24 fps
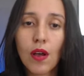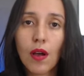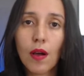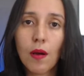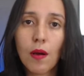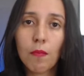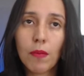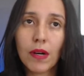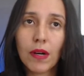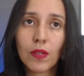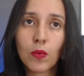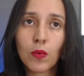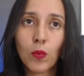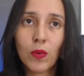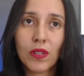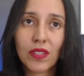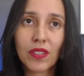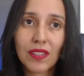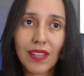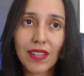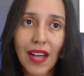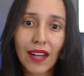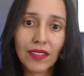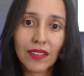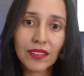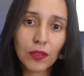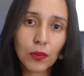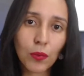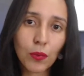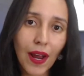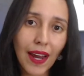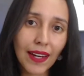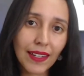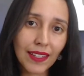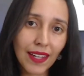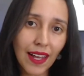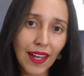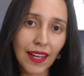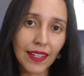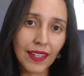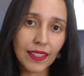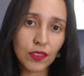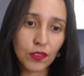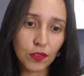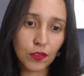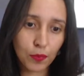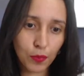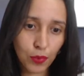but without the right
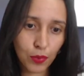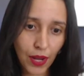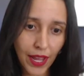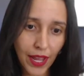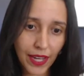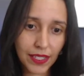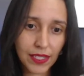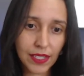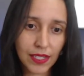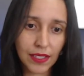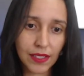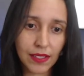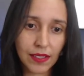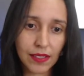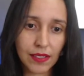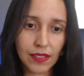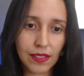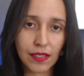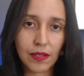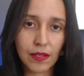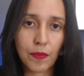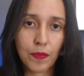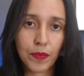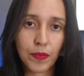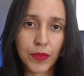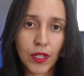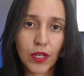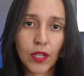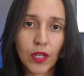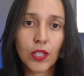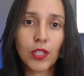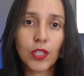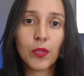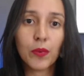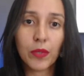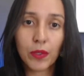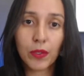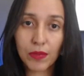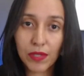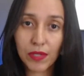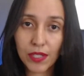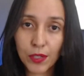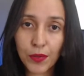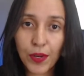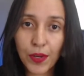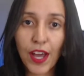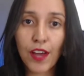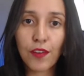kind of practice, you will
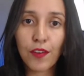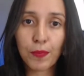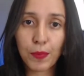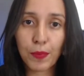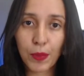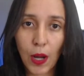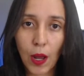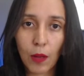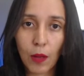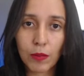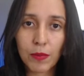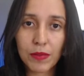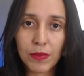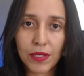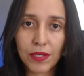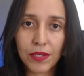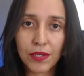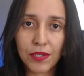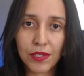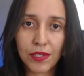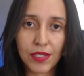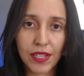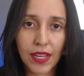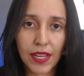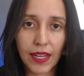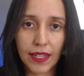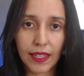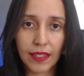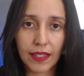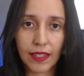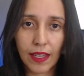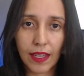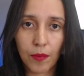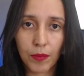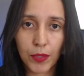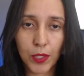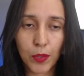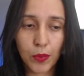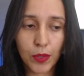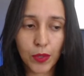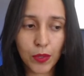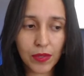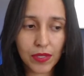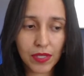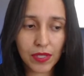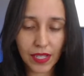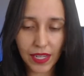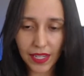still have problems understanding them. You
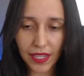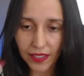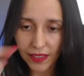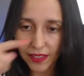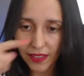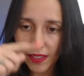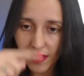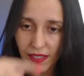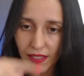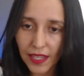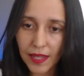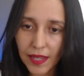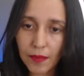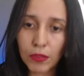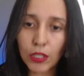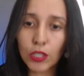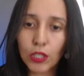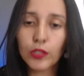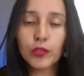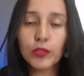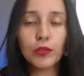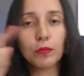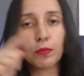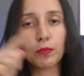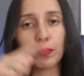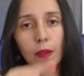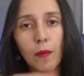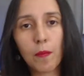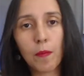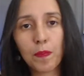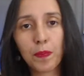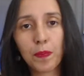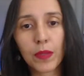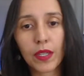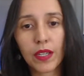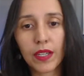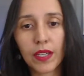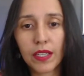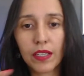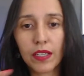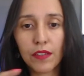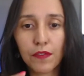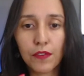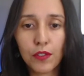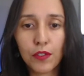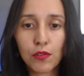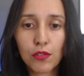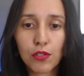will stay in the same loop
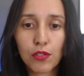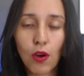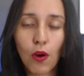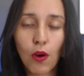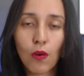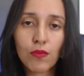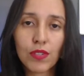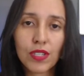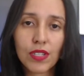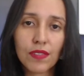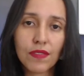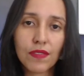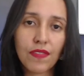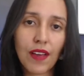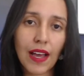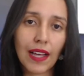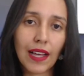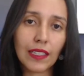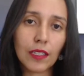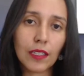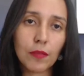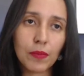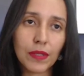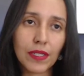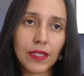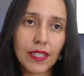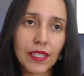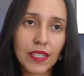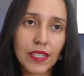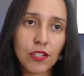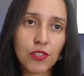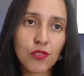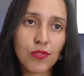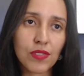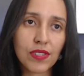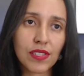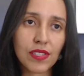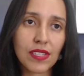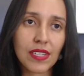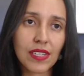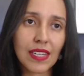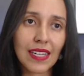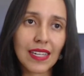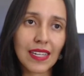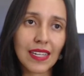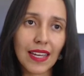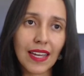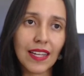if you don't develop
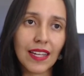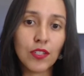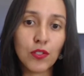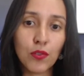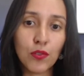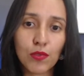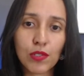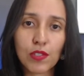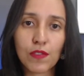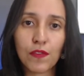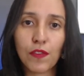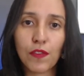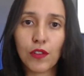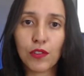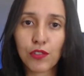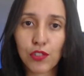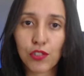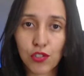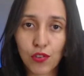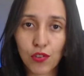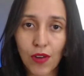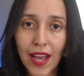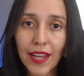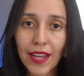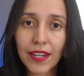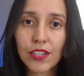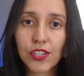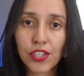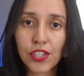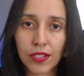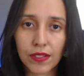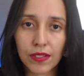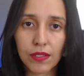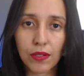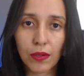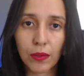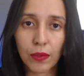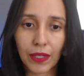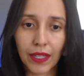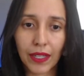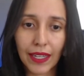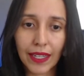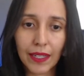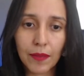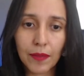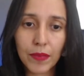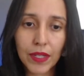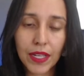interesting and useful strategies,
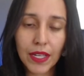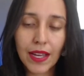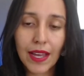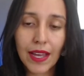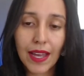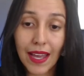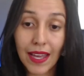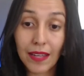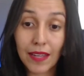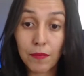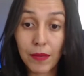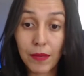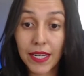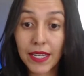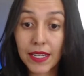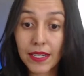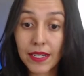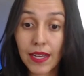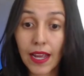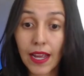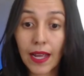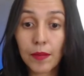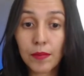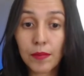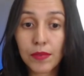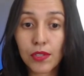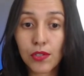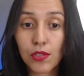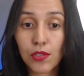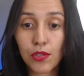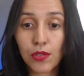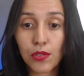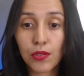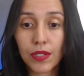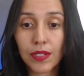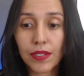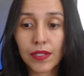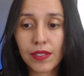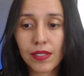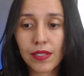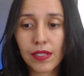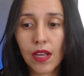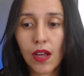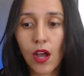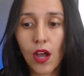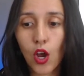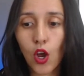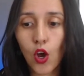okay? And many times the students
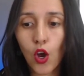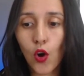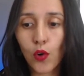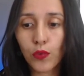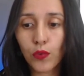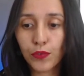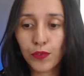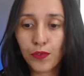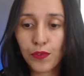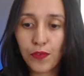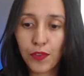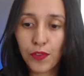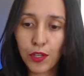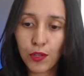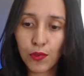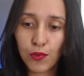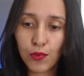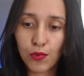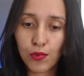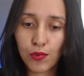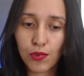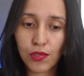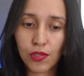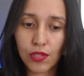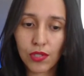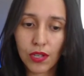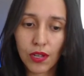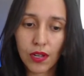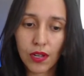confuse